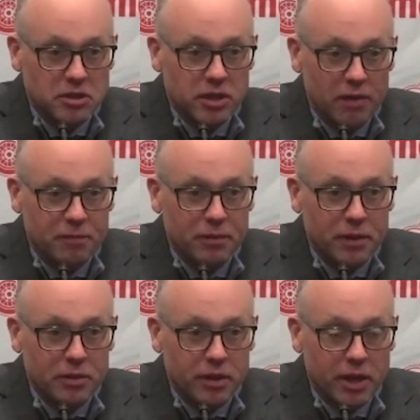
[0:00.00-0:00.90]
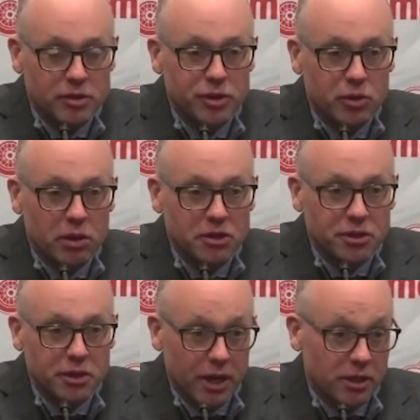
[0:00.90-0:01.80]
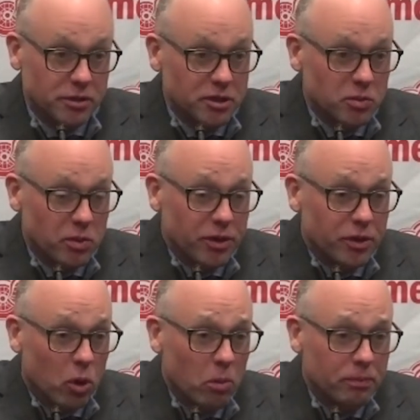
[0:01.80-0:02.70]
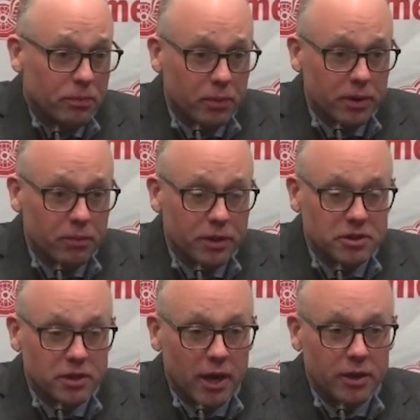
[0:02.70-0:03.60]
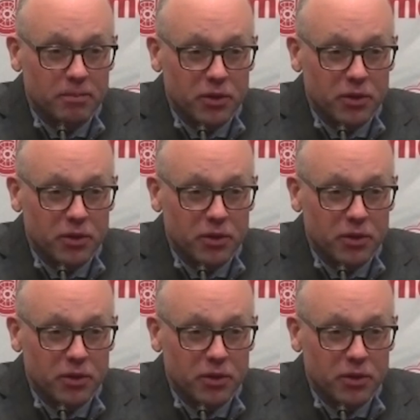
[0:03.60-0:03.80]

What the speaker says: definitely, to answer your question, yes, this is what you hoped when you signed him.